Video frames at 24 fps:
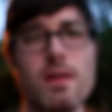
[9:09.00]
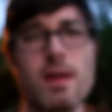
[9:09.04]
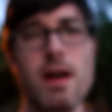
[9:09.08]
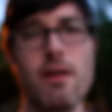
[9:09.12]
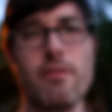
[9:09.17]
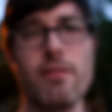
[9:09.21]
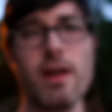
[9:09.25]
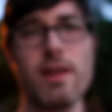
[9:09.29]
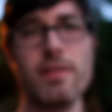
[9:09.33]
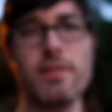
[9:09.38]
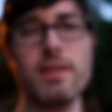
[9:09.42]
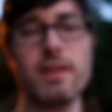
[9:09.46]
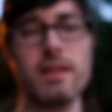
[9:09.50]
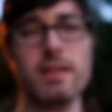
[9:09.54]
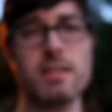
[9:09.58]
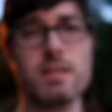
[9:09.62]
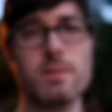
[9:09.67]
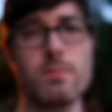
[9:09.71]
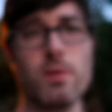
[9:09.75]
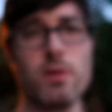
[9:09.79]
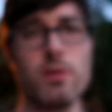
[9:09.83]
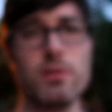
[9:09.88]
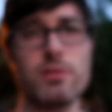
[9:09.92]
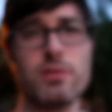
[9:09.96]
I've got the
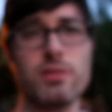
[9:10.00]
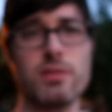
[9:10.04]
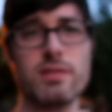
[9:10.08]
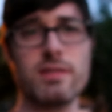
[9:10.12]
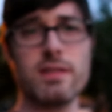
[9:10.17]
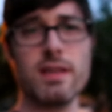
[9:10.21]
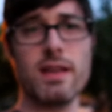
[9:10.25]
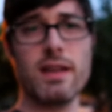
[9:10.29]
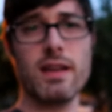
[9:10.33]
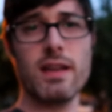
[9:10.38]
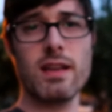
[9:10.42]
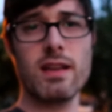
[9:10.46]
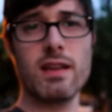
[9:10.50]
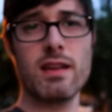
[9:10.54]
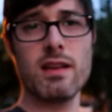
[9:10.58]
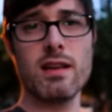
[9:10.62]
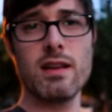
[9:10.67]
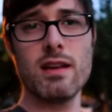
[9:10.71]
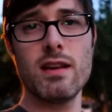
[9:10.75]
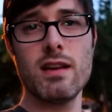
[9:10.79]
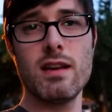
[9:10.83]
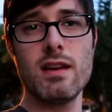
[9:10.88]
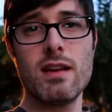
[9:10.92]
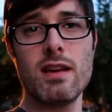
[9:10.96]
exposure setting
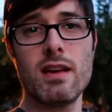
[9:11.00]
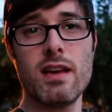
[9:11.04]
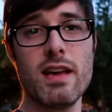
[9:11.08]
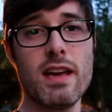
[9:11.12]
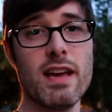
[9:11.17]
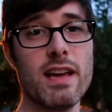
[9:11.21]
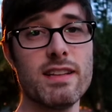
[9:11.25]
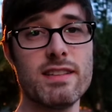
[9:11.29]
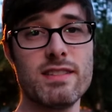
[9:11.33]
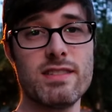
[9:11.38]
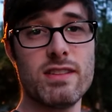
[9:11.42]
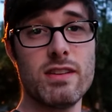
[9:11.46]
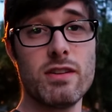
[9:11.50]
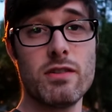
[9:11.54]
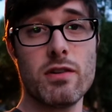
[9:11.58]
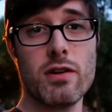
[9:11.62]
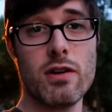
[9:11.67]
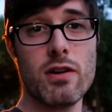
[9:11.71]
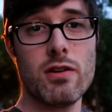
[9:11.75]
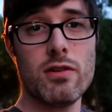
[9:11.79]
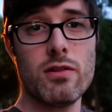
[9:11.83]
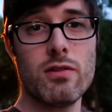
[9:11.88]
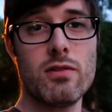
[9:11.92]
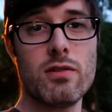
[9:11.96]
at
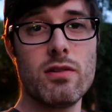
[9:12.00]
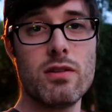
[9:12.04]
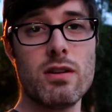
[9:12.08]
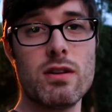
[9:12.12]
0,